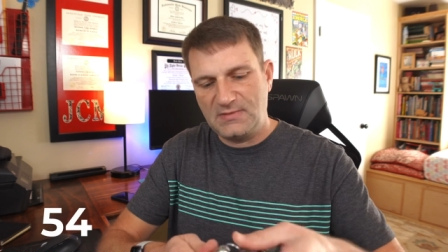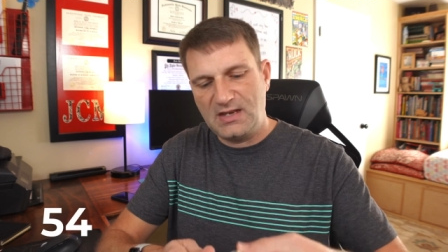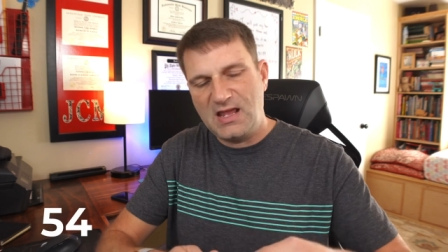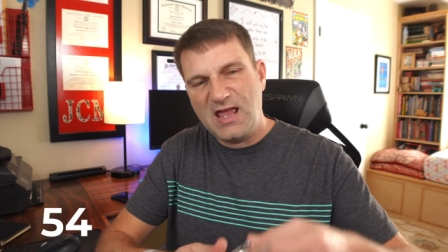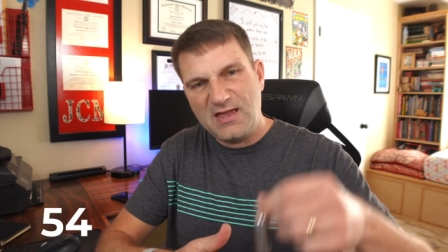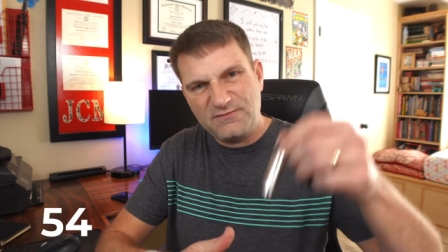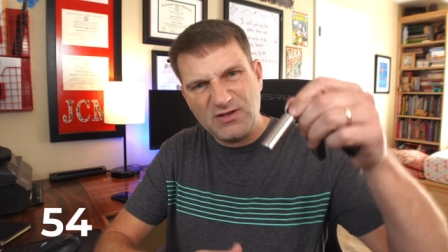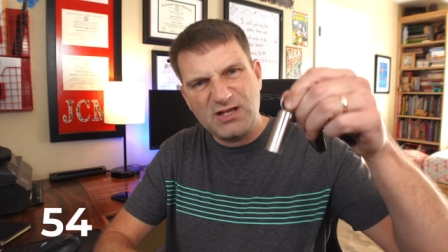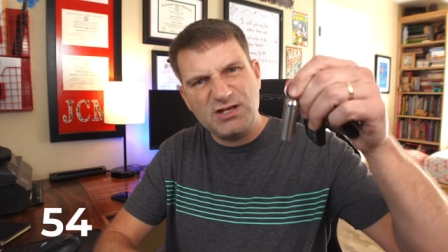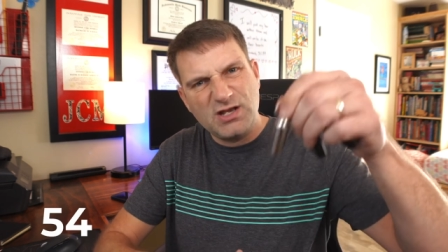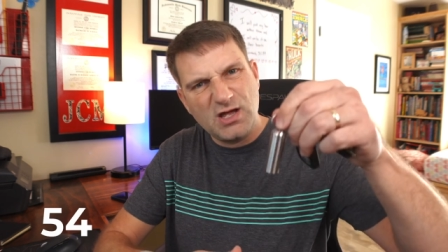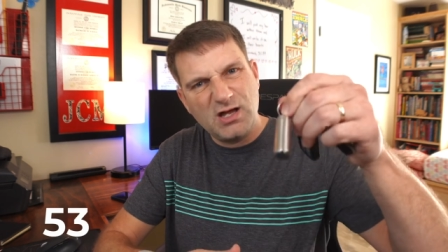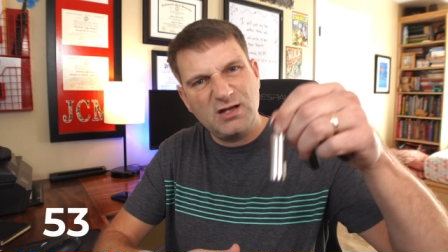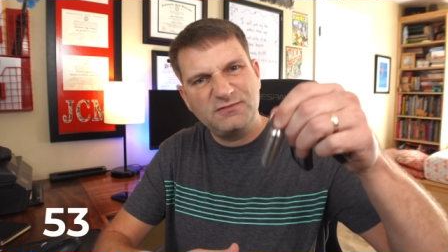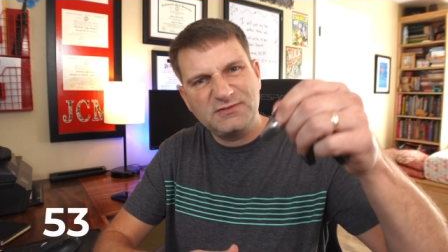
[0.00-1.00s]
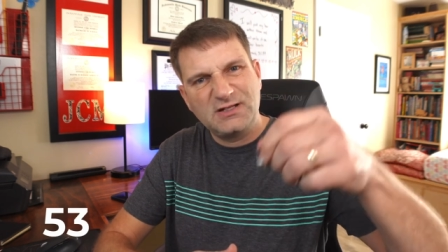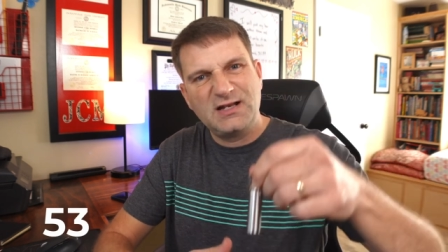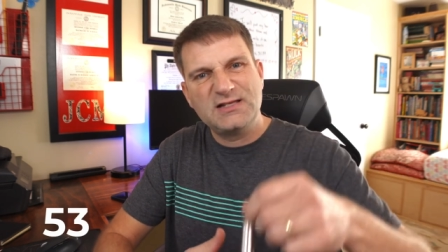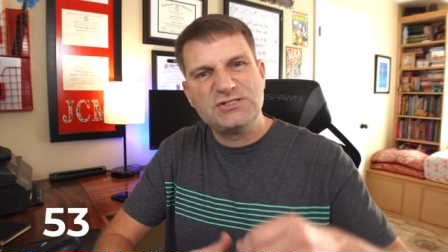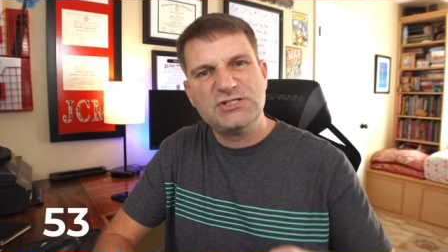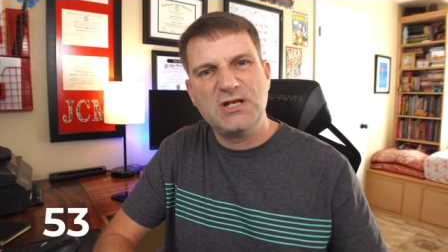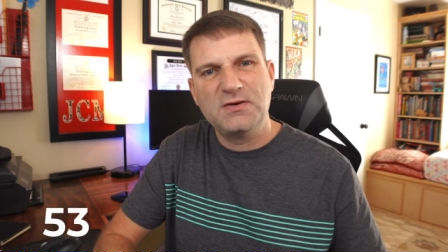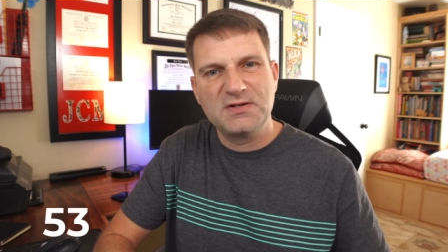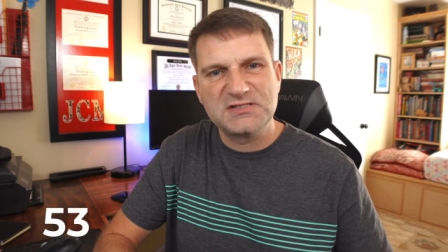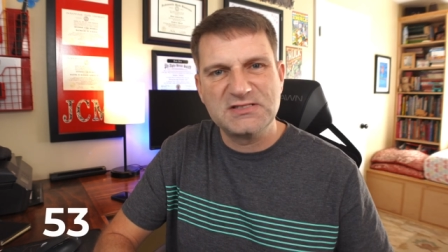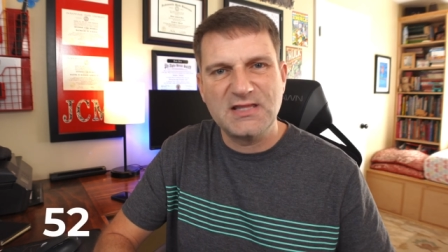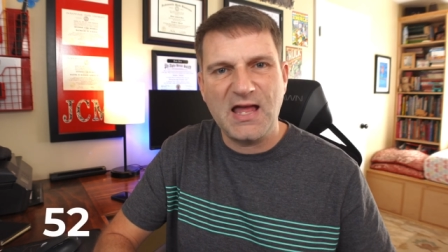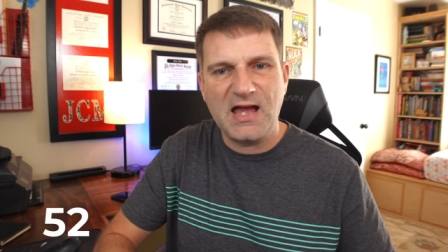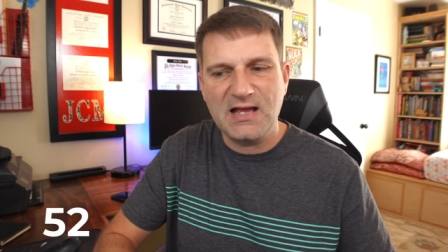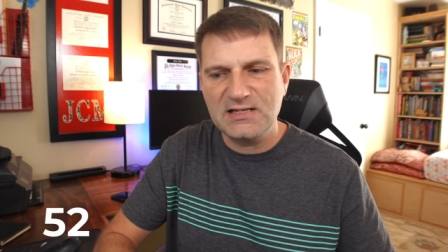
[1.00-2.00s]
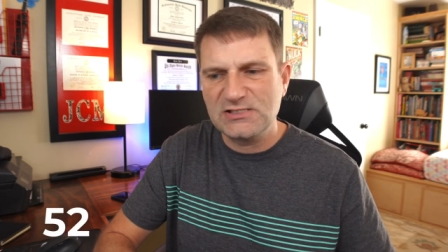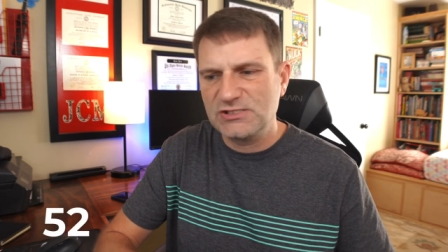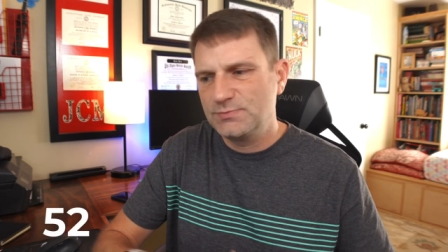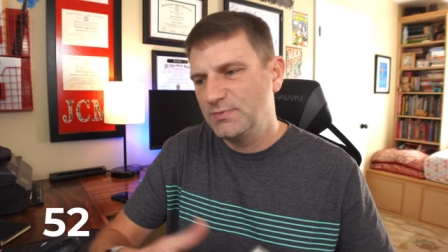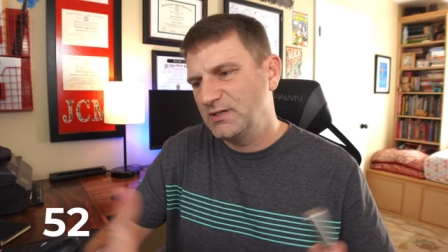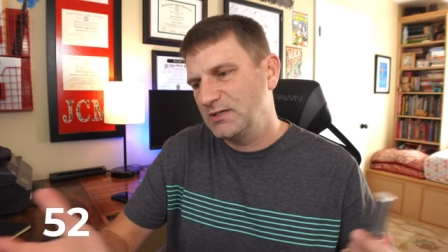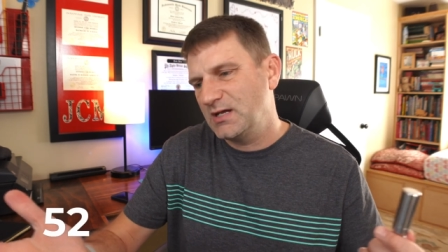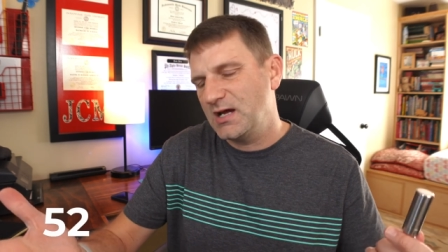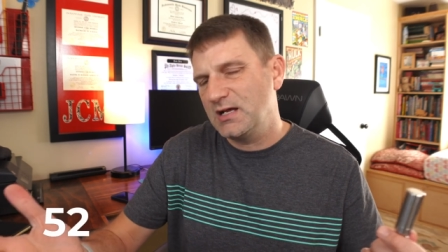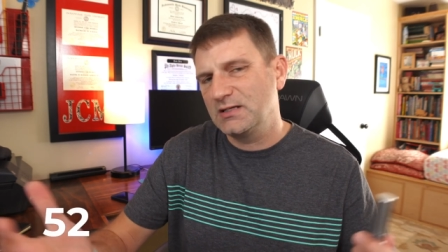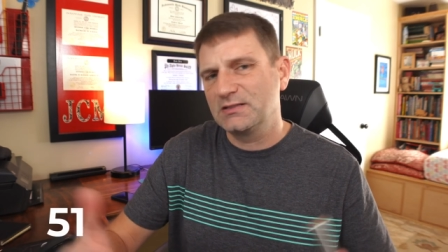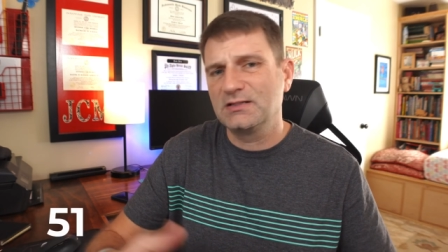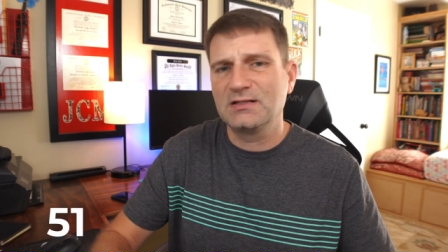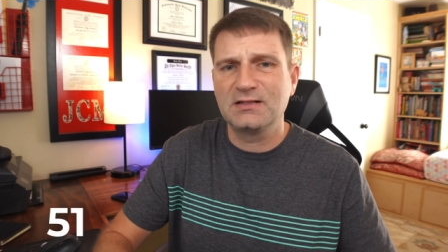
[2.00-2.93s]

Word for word: heavy enough to let you know it's nice, but not,